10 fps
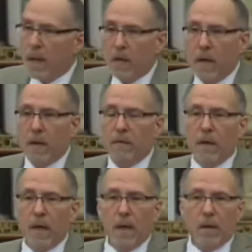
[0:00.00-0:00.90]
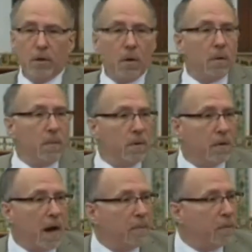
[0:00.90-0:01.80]
I think of the toll
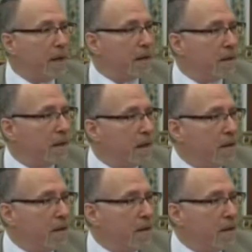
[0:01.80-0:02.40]
booth operator